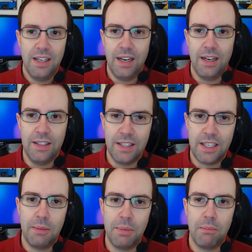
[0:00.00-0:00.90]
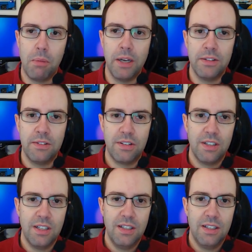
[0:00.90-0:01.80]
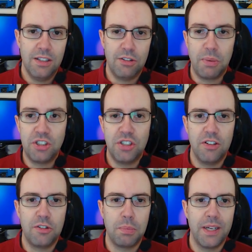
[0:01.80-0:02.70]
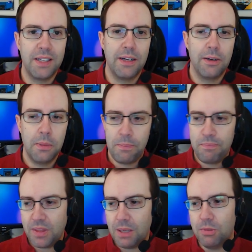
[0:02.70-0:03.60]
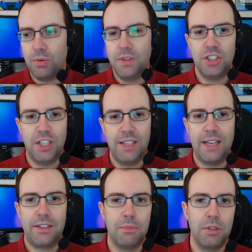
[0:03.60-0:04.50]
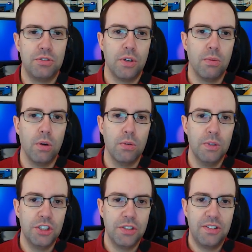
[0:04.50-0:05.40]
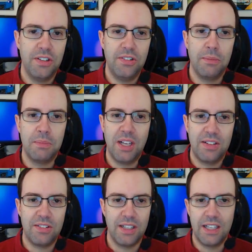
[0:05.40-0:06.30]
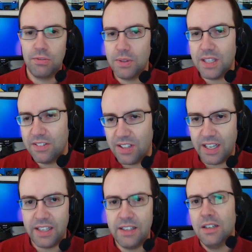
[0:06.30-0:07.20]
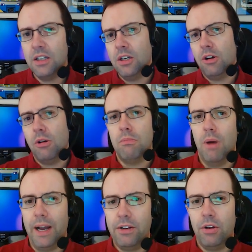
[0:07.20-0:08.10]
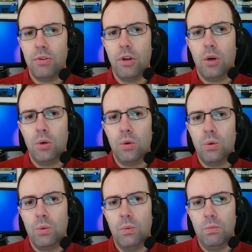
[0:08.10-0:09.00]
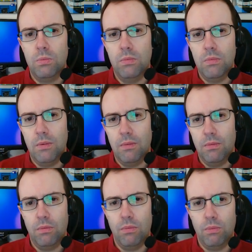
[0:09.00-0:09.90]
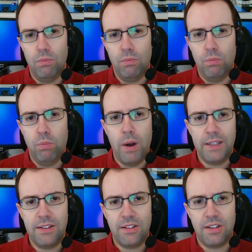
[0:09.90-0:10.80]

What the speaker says: in the coming months, especially in the spring there. Between Jeanne d'Arc and Montreal Road, we should see some testing. That's what they say. I don't know what